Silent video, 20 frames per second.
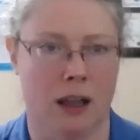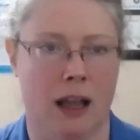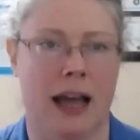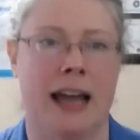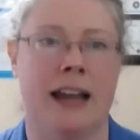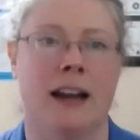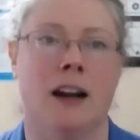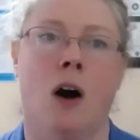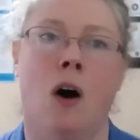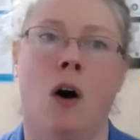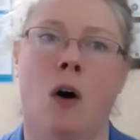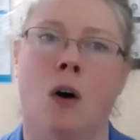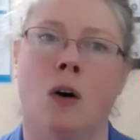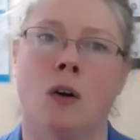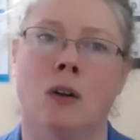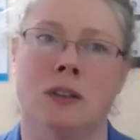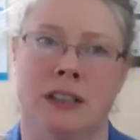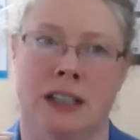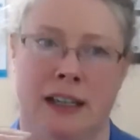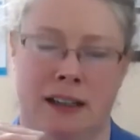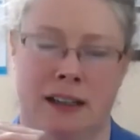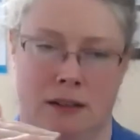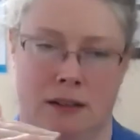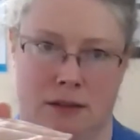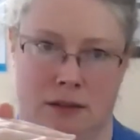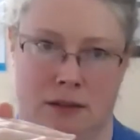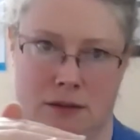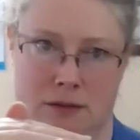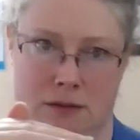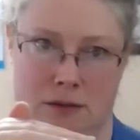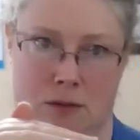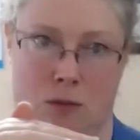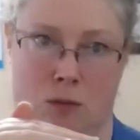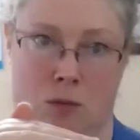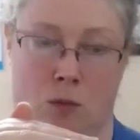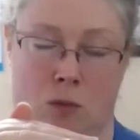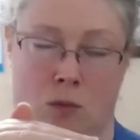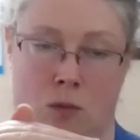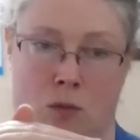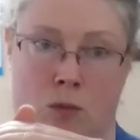and hold it
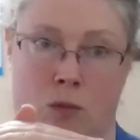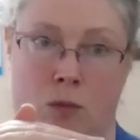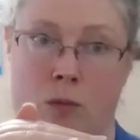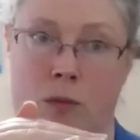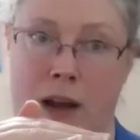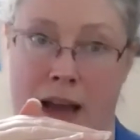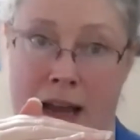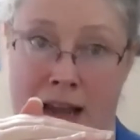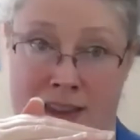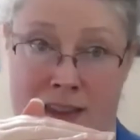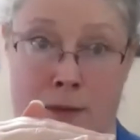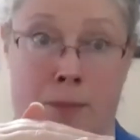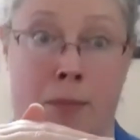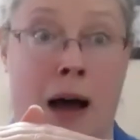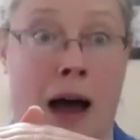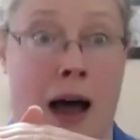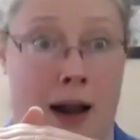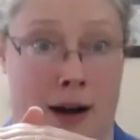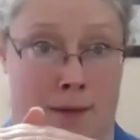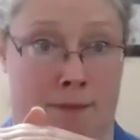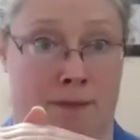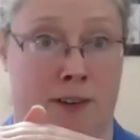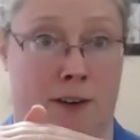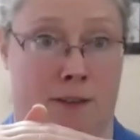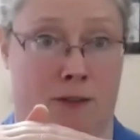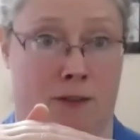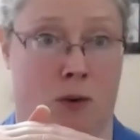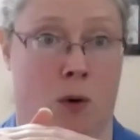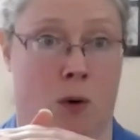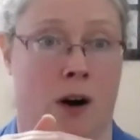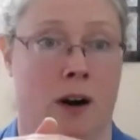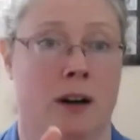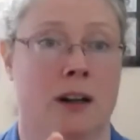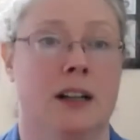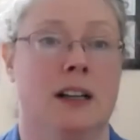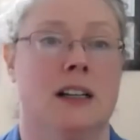at the bottom for four.